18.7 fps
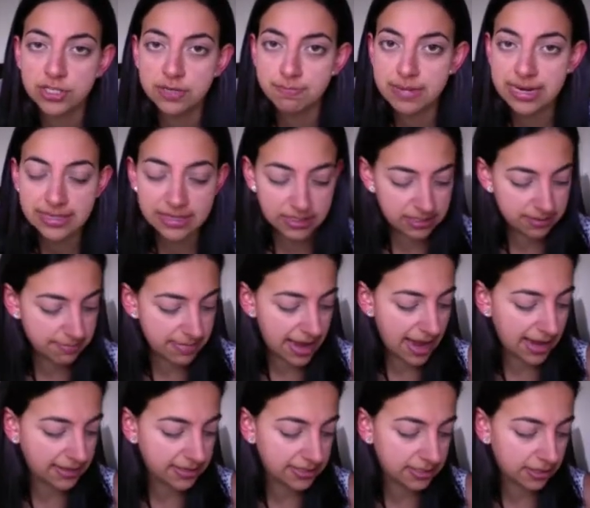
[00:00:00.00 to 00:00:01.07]
to meet the
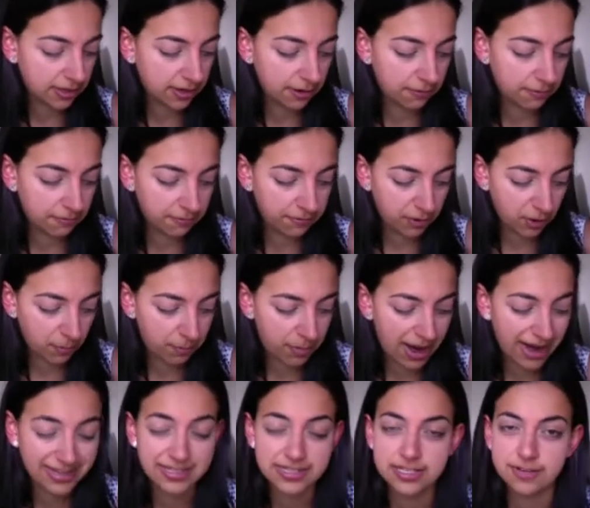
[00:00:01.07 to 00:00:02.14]
demands of your
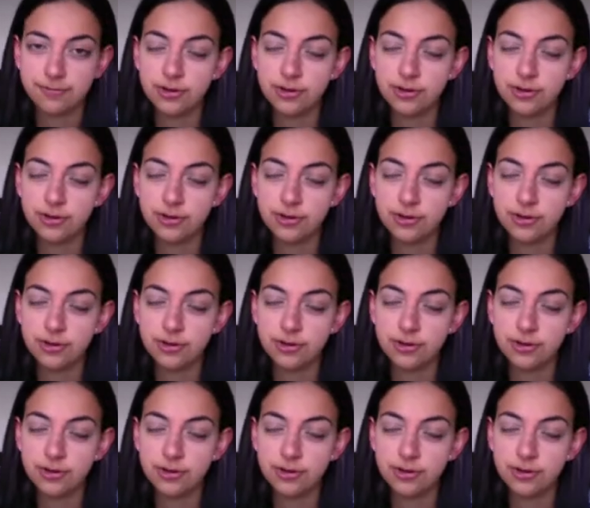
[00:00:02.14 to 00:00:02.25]
practice.